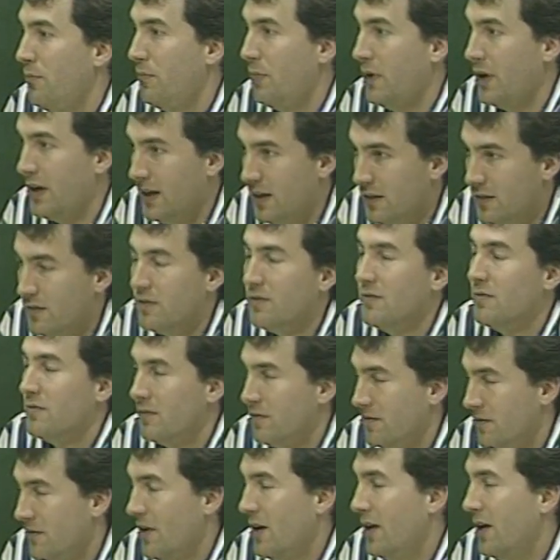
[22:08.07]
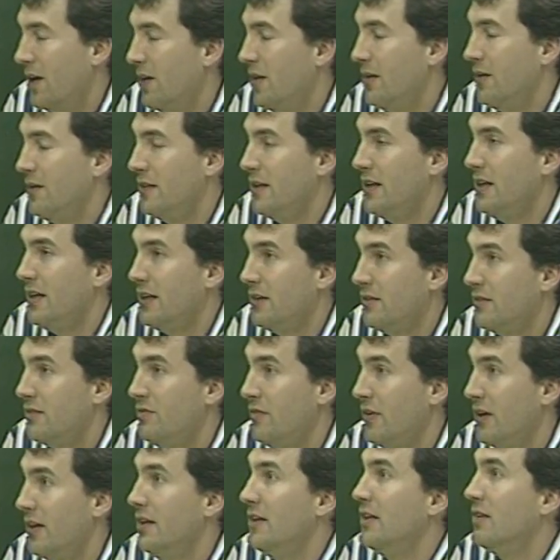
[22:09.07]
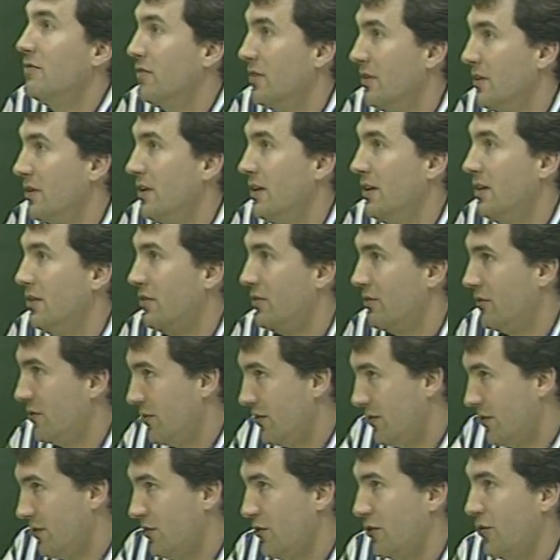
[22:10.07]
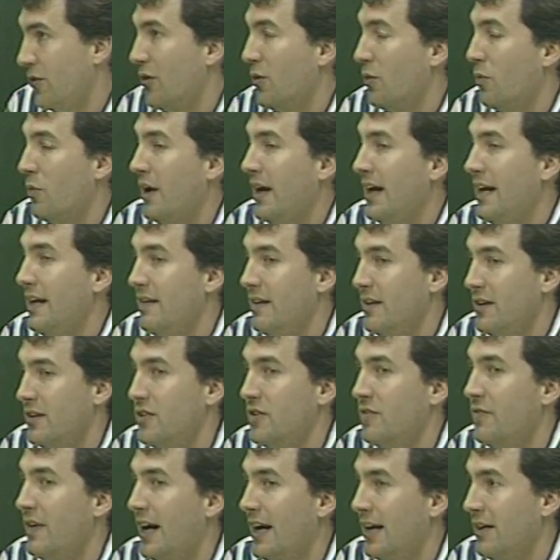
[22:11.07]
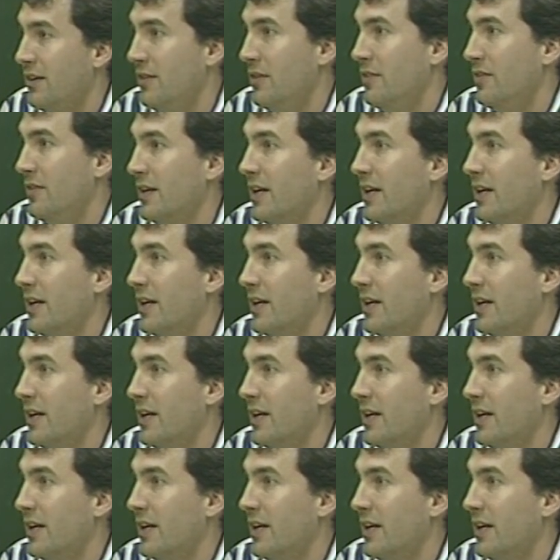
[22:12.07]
but uh, indeed, it's very different, and so the way that it's valued,